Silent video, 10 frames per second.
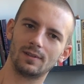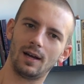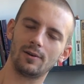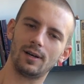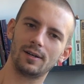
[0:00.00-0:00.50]

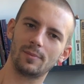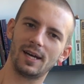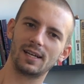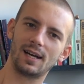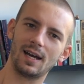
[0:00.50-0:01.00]

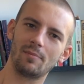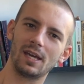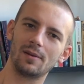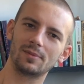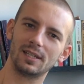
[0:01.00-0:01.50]
automatic high
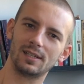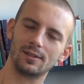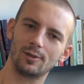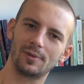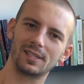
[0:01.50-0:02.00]
beam, they are
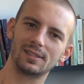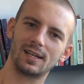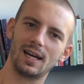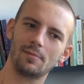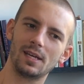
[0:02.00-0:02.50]
lowering the
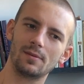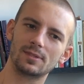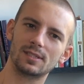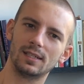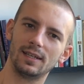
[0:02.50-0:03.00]
high
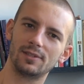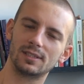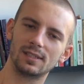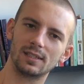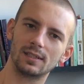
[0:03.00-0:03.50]
beams and
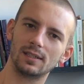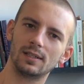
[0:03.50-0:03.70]
everything.